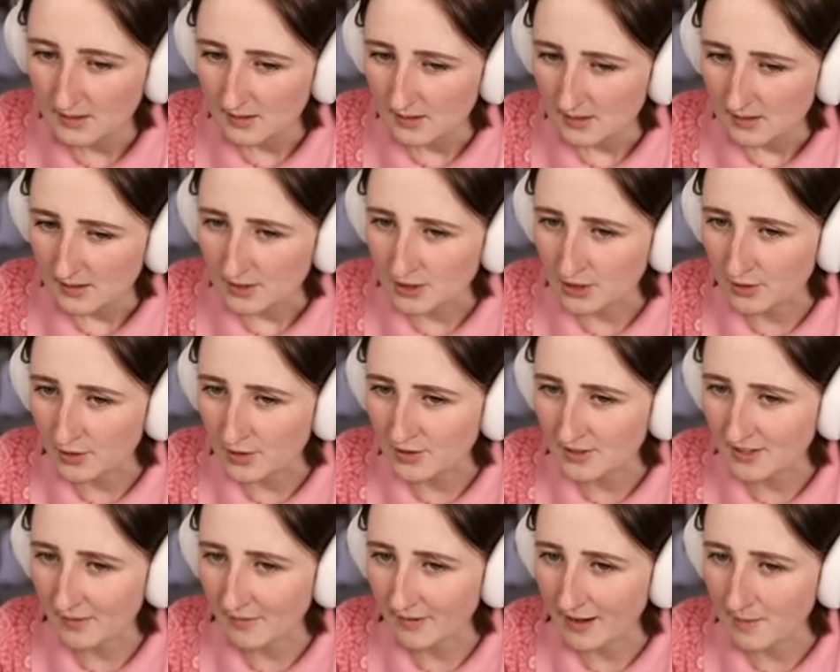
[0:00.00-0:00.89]
Do you
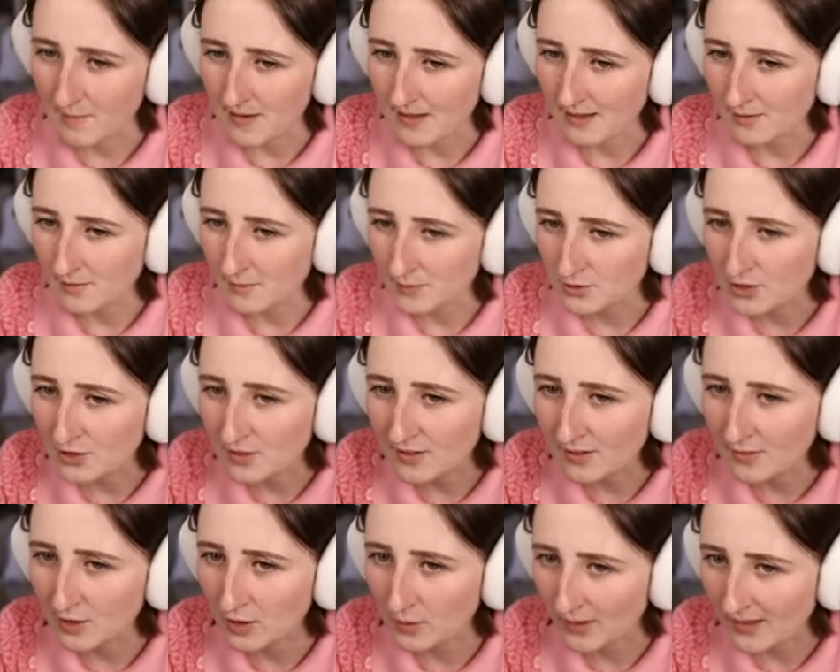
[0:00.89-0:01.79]
understand what I mean? Do you see
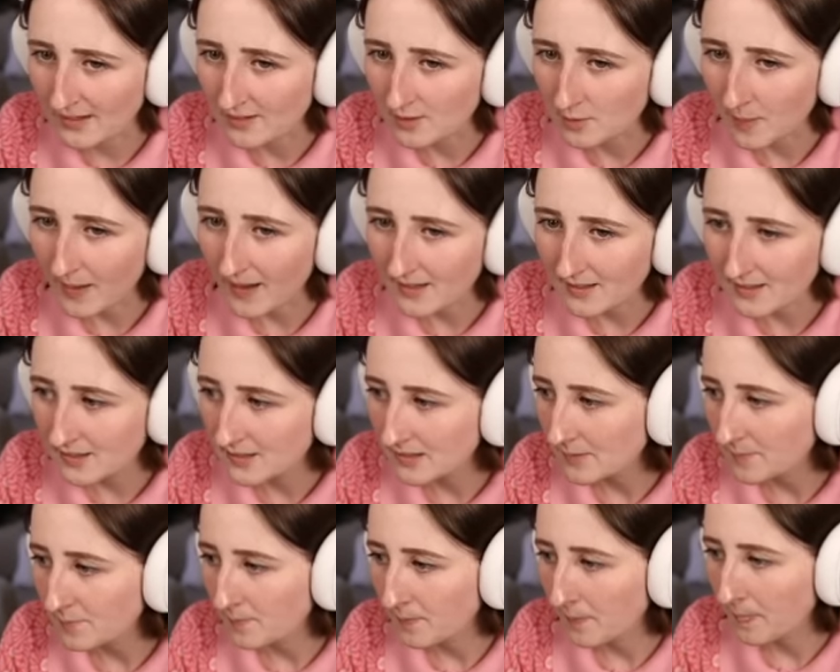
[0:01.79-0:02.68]
the green space?
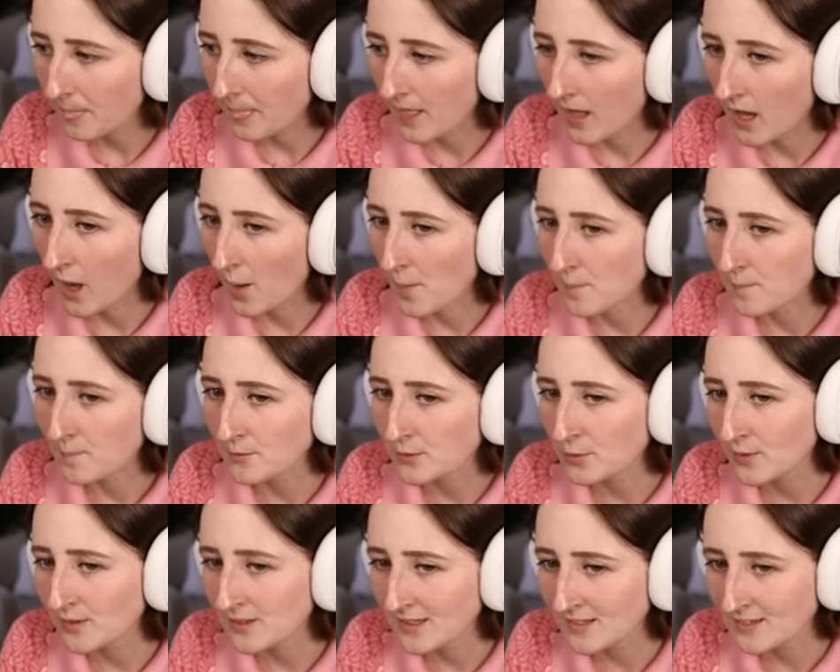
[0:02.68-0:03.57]
Um, so
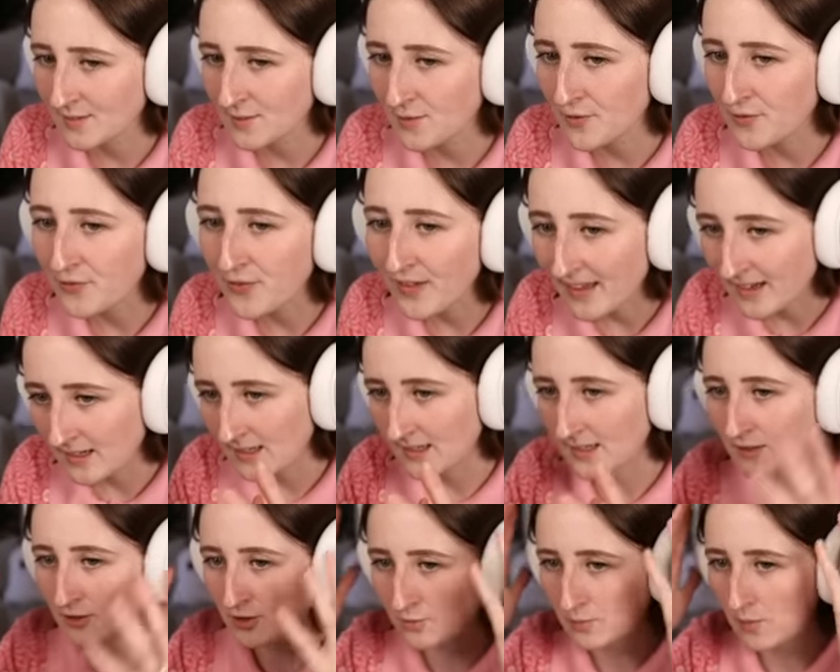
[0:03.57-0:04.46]
it doesn't fit in
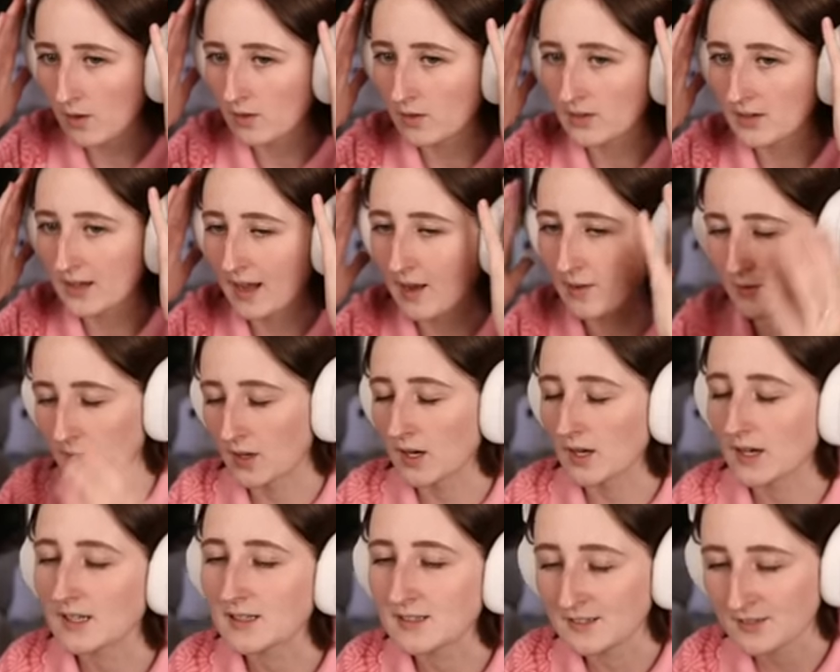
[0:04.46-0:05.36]
a smaller counter.
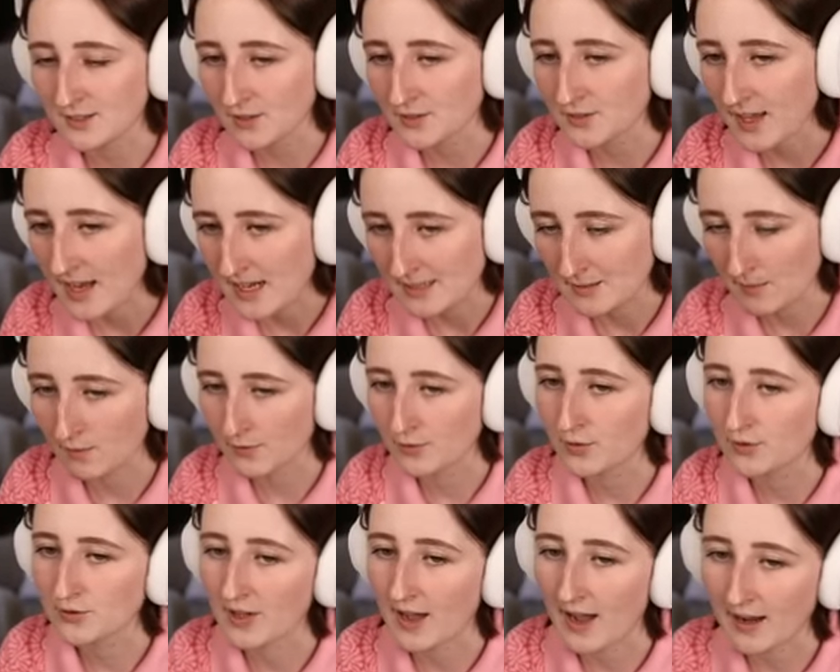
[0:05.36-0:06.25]
It still takes up a full
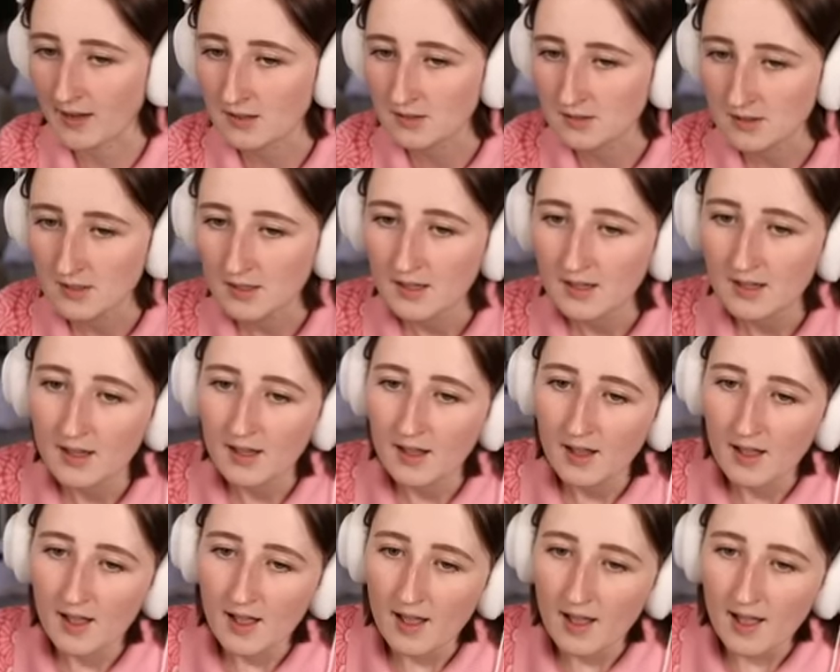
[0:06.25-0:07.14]
tile.
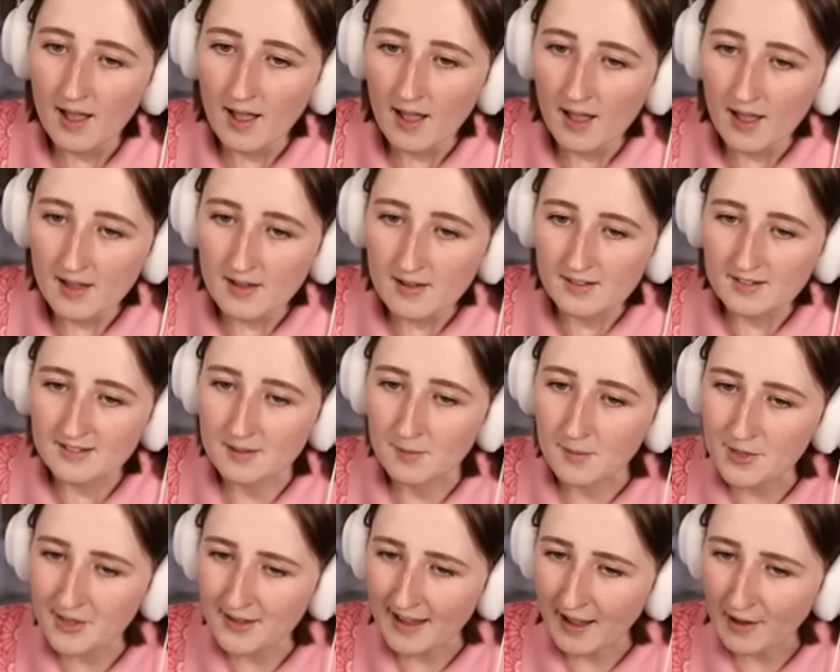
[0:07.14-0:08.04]
Some of
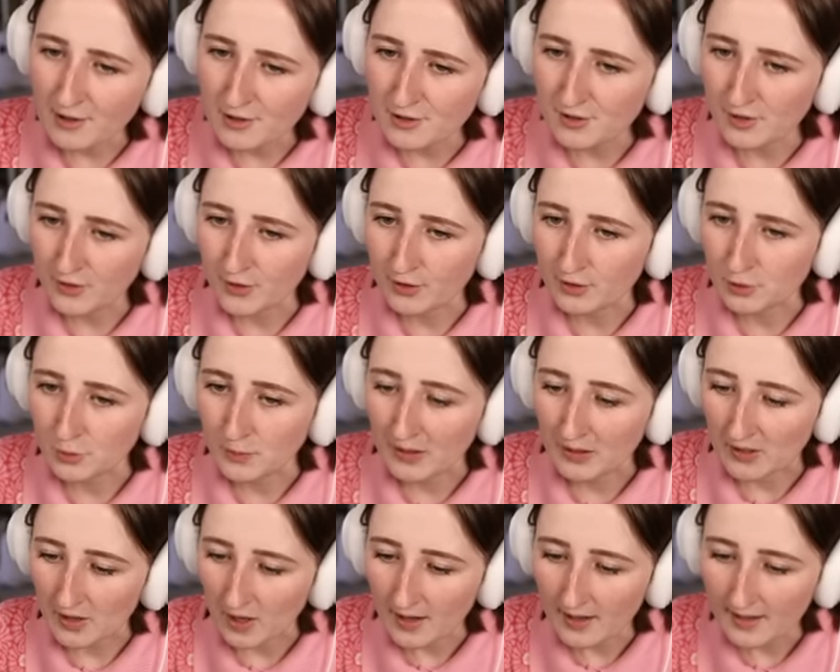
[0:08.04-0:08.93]
the counters it looks weird
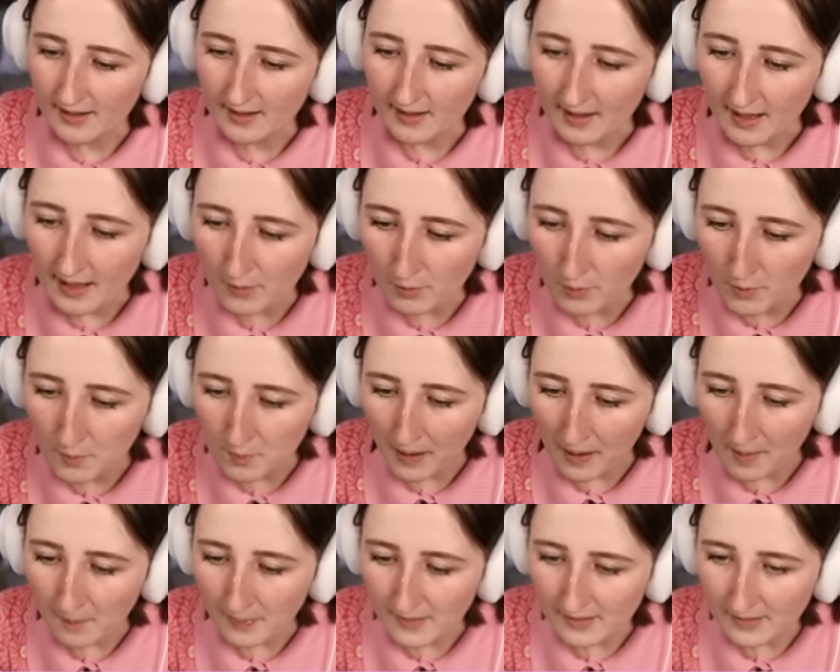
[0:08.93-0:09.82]
on, it will
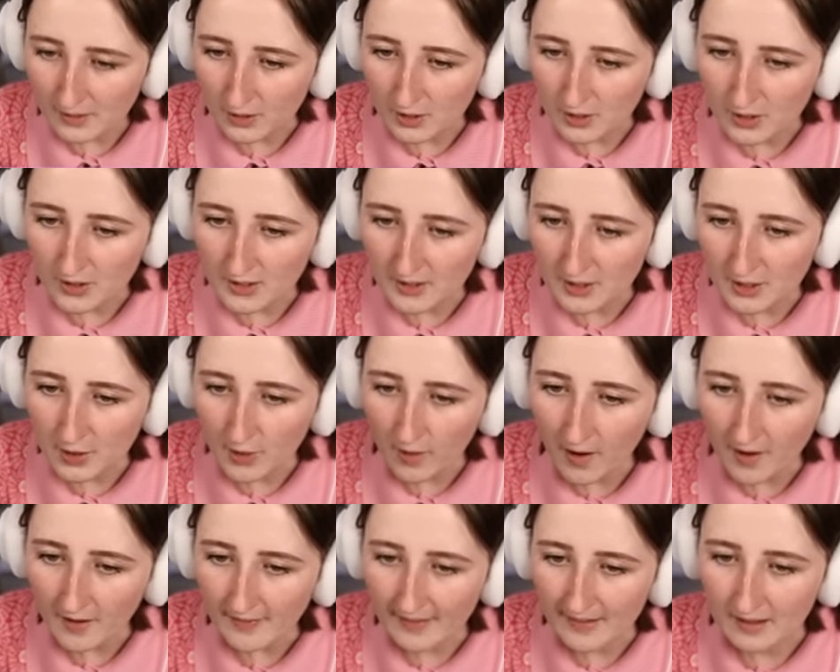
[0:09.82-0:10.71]
probably look good. You know how
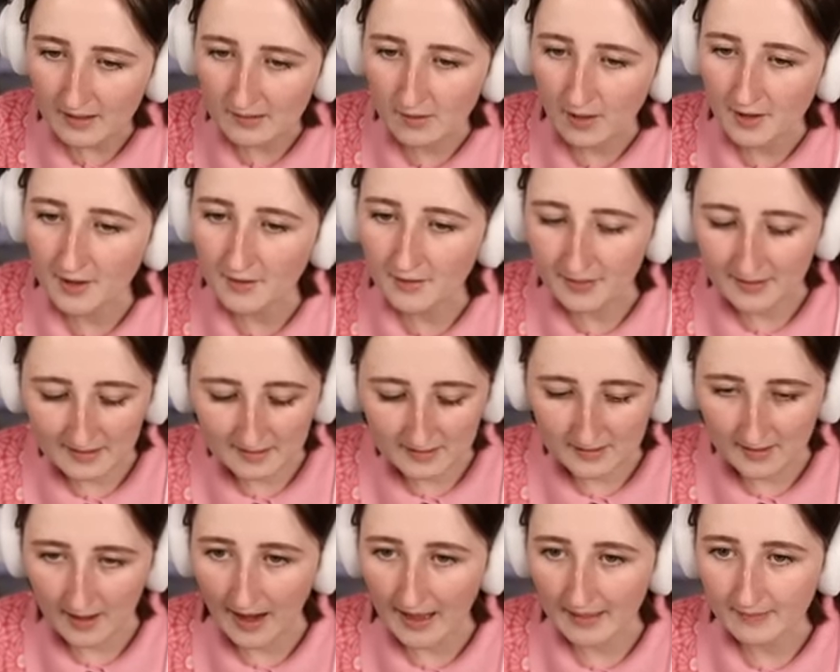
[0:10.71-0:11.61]
in like a lot of these
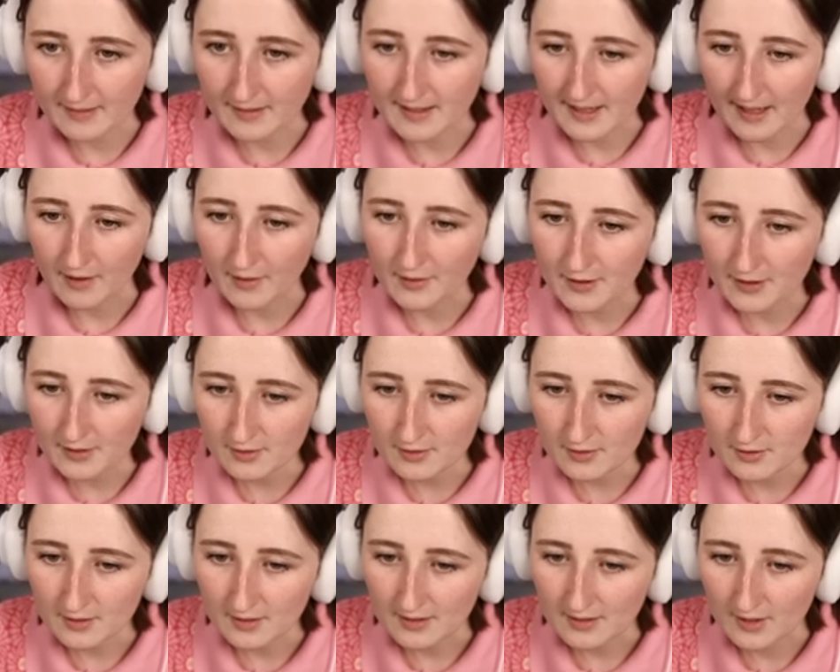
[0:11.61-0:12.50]
island
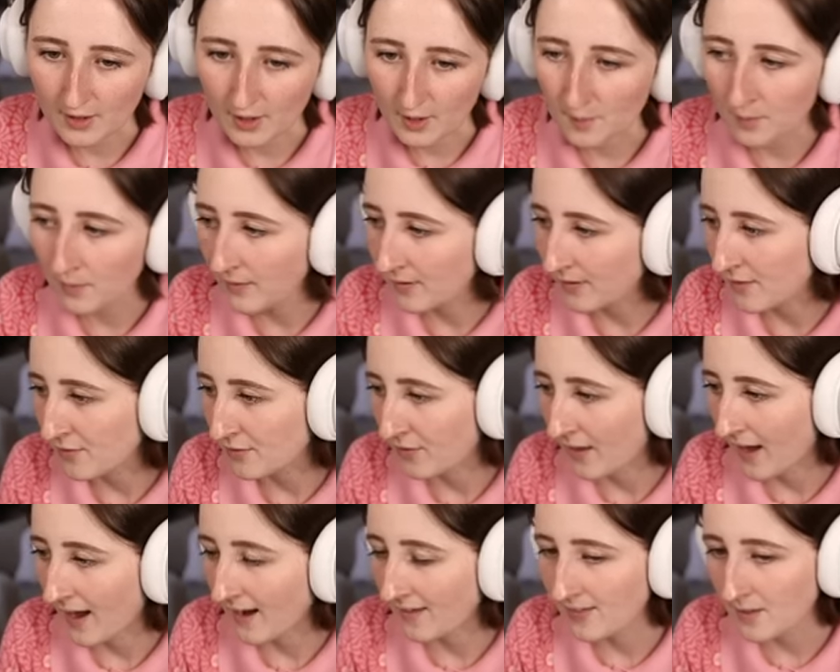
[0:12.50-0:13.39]
counters, they're completely
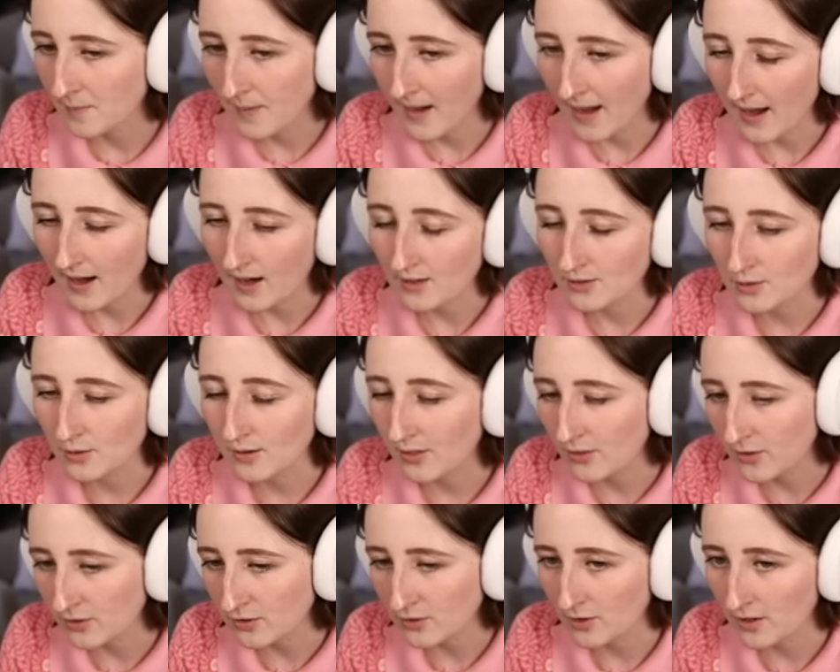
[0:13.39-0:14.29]
flat in the back, so it
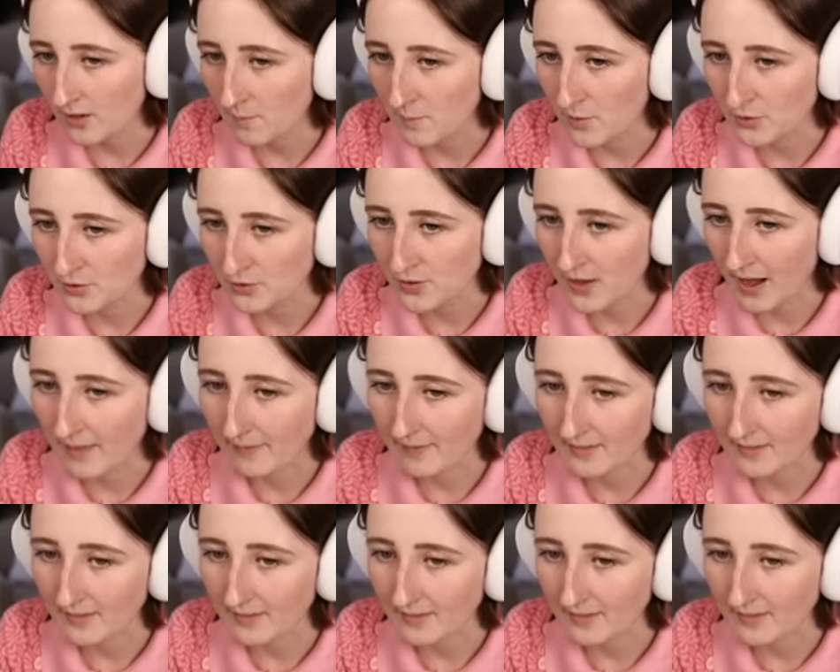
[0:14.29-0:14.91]
looks good on most of the island